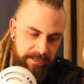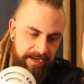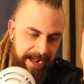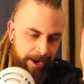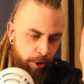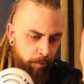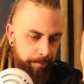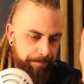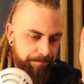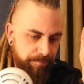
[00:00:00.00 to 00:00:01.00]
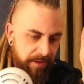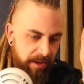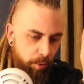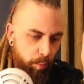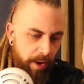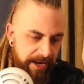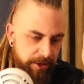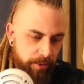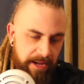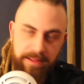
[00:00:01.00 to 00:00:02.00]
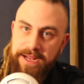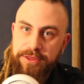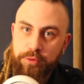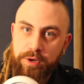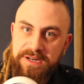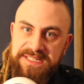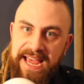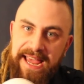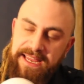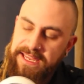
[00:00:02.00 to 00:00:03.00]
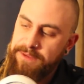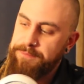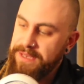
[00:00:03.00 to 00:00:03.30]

Now, why don't I like the word tankie?